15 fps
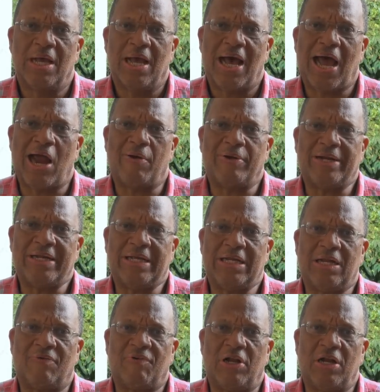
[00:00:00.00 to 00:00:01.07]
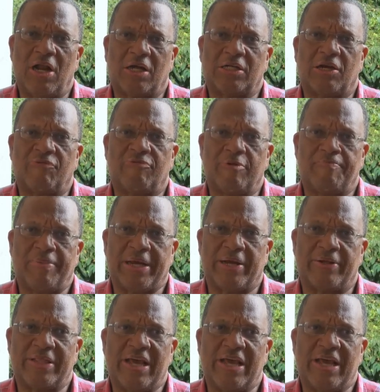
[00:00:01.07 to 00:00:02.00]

are in need of a lot of repair.